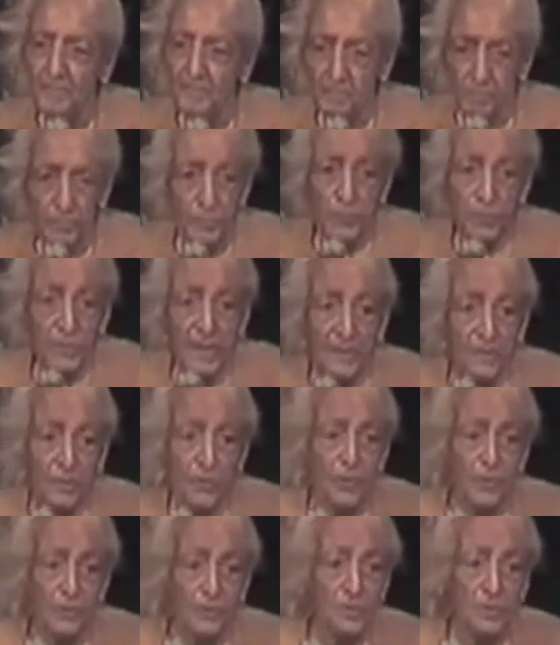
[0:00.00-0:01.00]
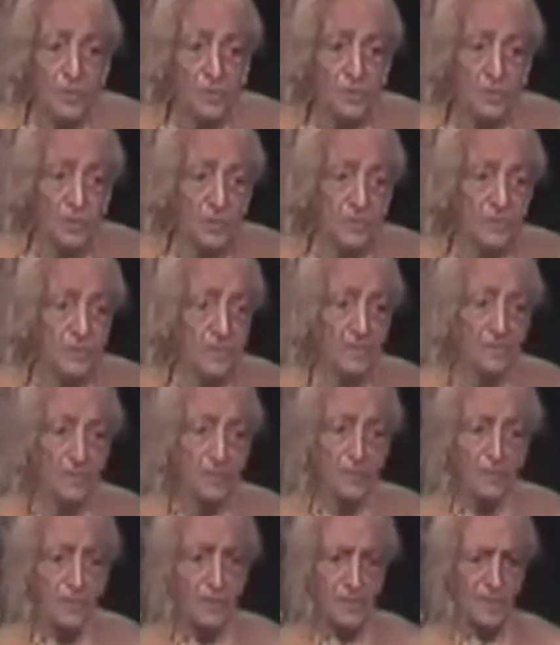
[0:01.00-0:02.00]
Put that question to yourself,
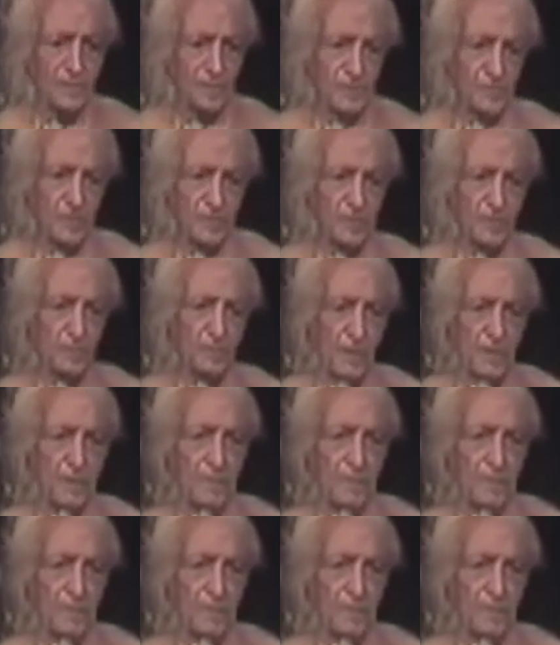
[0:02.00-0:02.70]
don't listen to me.